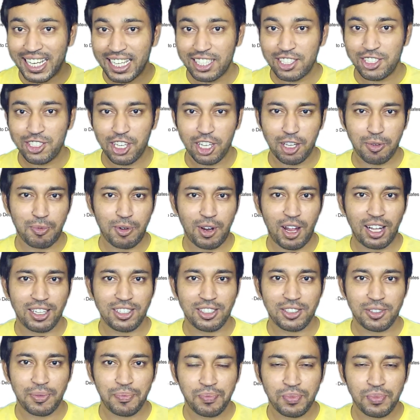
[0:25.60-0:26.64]
Testing
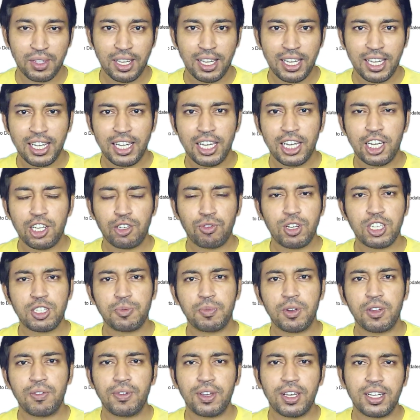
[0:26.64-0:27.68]
branch. It
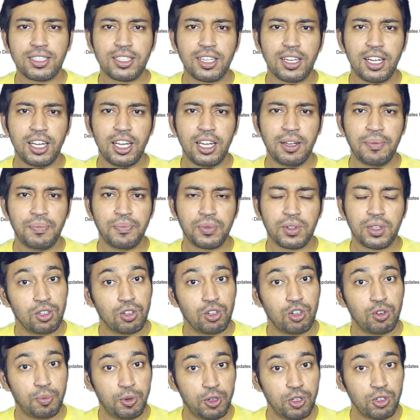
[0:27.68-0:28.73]
was previously
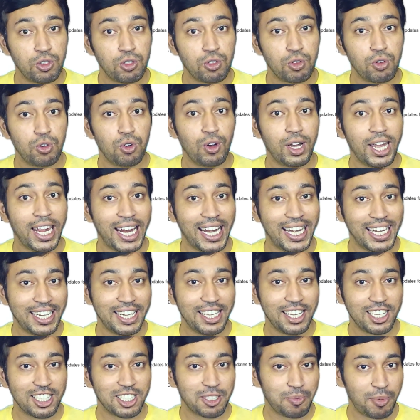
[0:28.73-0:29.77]
Ubuntu
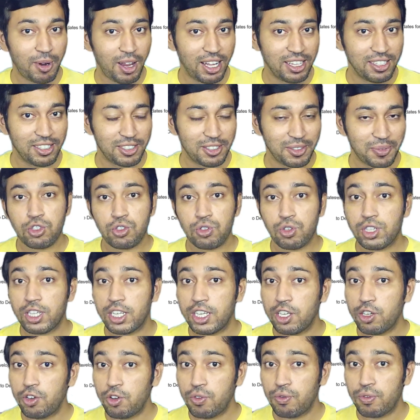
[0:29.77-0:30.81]
LTS branch. So
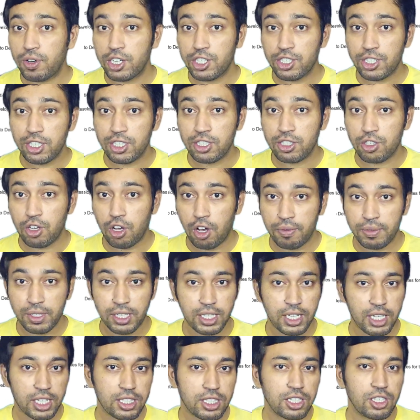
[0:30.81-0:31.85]
the new versions of
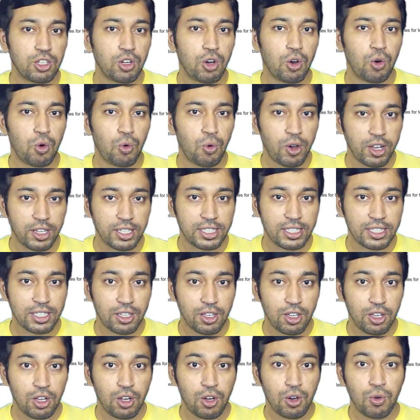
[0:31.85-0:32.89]
the Tuxedo OS
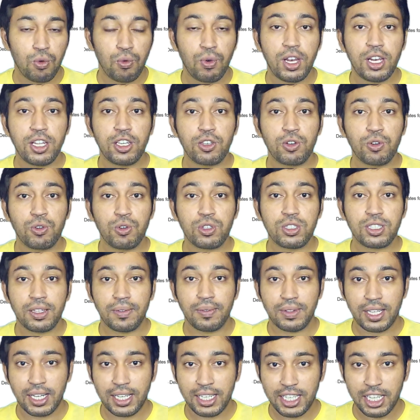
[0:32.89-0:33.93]
will use
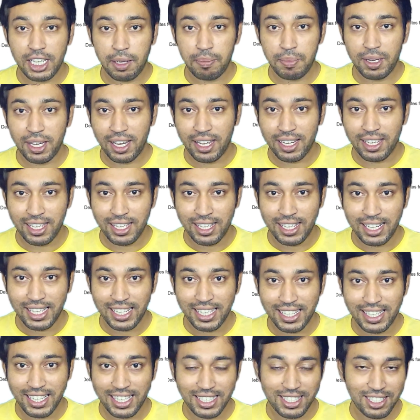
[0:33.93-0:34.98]
the Debian
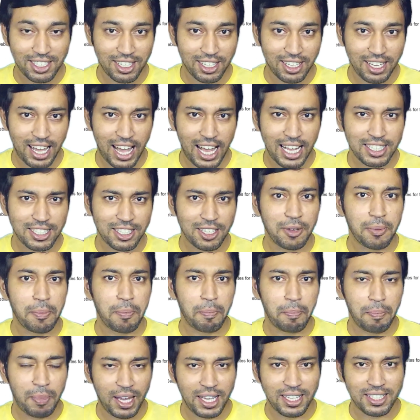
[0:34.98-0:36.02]
Testing as a
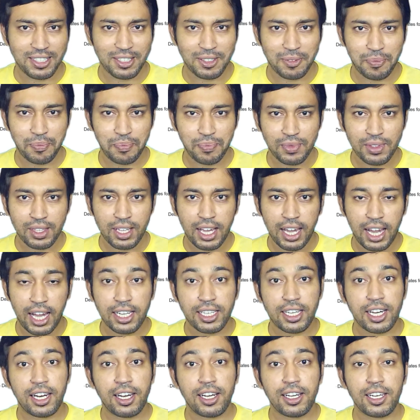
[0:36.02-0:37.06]
base.
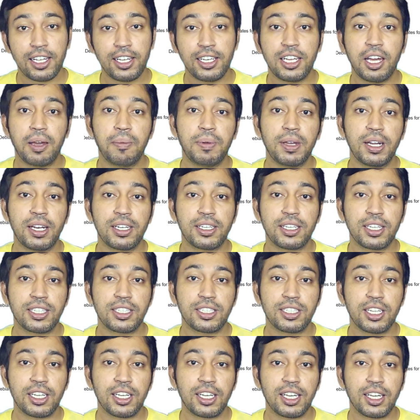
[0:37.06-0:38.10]
And currently Debian
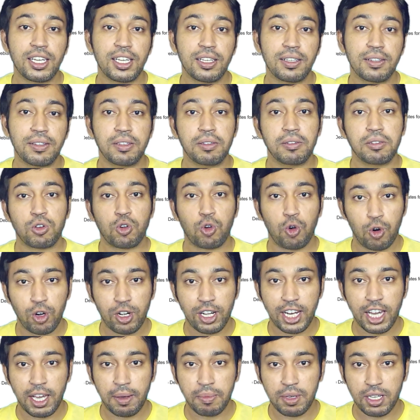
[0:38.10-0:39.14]
Testing
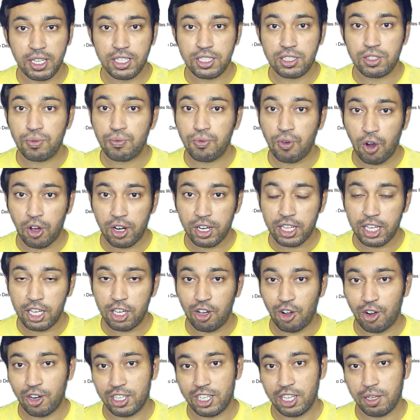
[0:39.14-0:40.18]
codename is
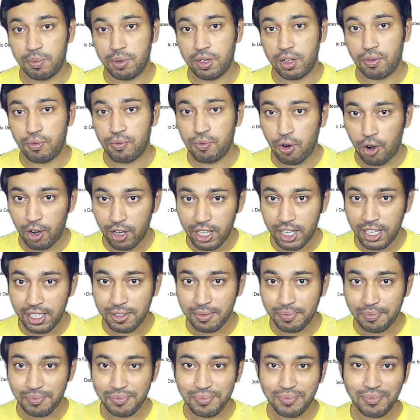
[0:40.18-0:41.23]
Forky or Debian 14